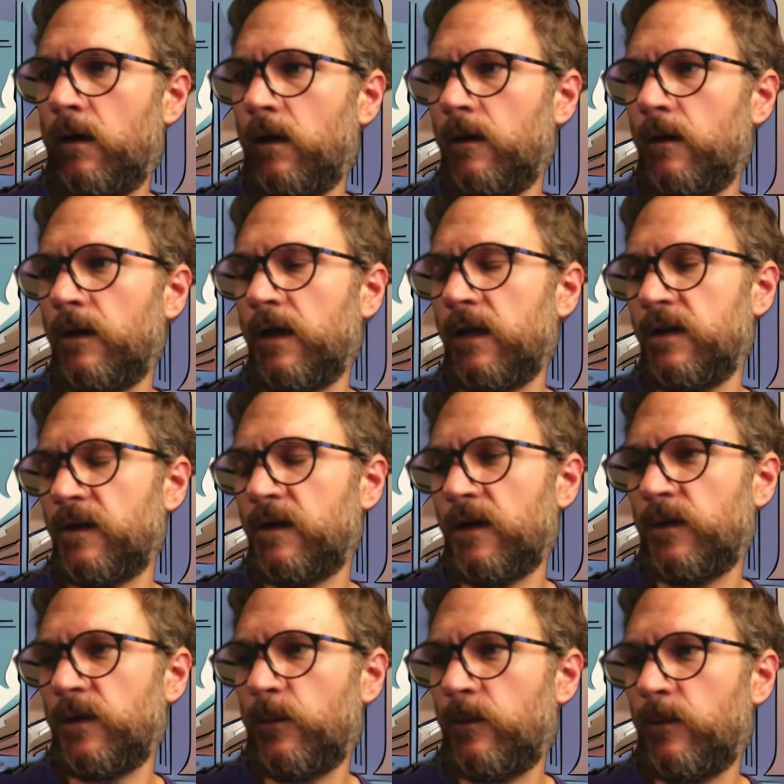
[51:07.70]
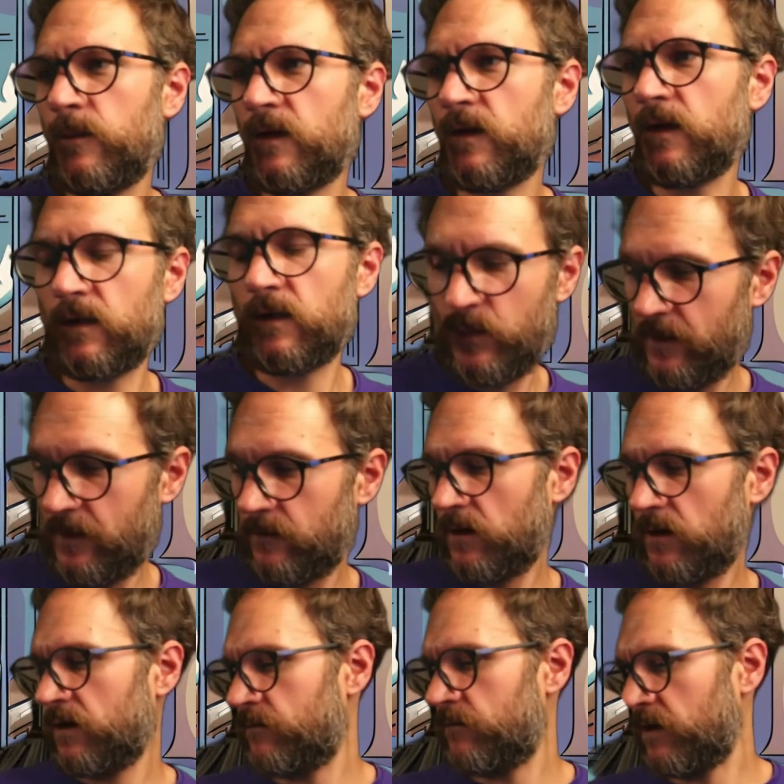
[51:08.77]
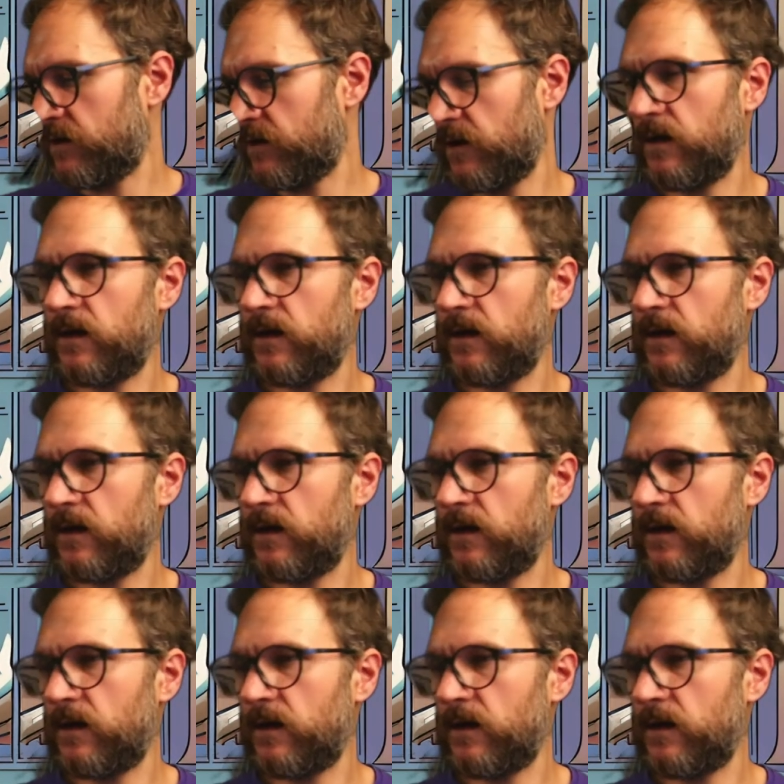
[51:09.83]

And he's got the he's got the Pavarotti face there,